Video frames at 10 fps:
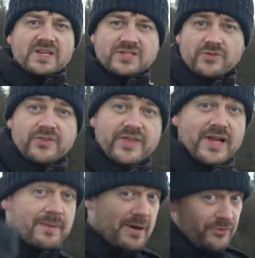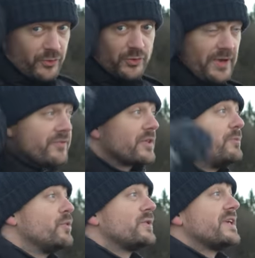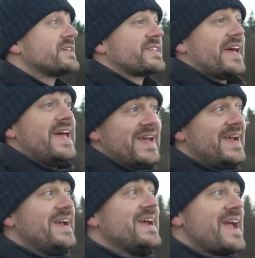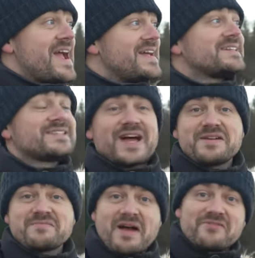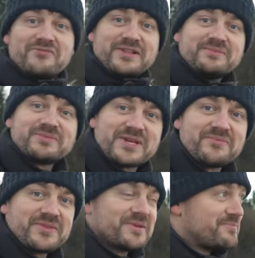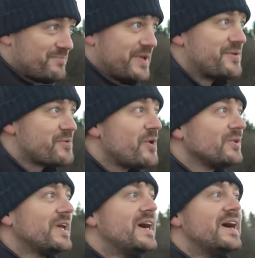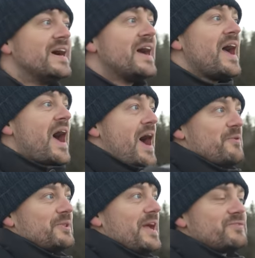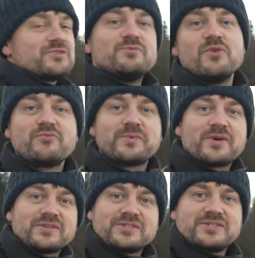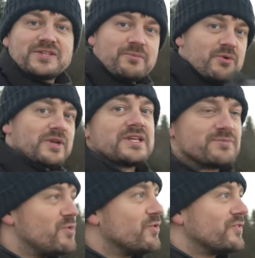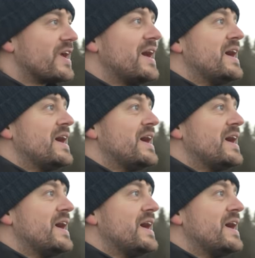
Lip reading: So the thing about photographing the moon is that each time I film something B-roll, I will have to move because the moon has moved.